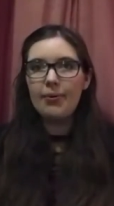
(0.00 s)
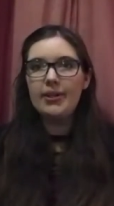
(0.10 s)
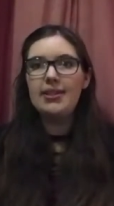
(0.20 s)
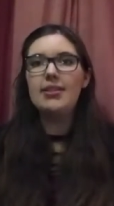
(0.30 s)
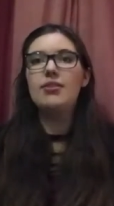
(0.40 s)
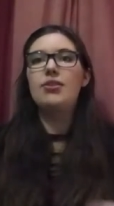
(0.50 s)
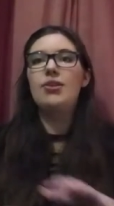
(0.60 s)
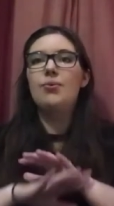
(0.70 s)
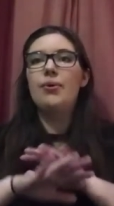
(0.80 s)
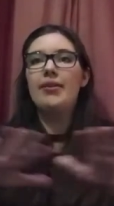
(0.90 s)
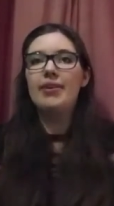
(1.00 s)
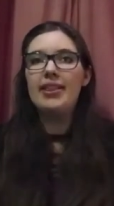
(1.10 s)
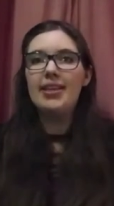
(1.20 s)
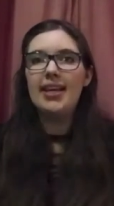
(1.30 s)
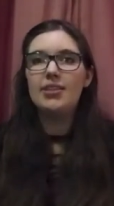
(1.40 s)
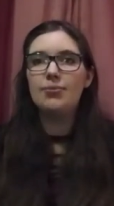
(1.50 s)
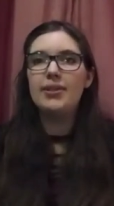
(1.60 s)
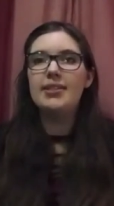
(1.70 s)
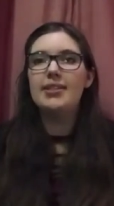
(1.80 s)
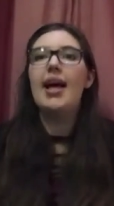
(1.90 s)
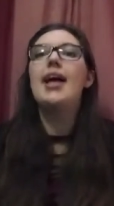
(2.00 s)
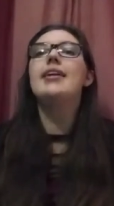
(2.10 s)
where it needs to, where everything gets reset.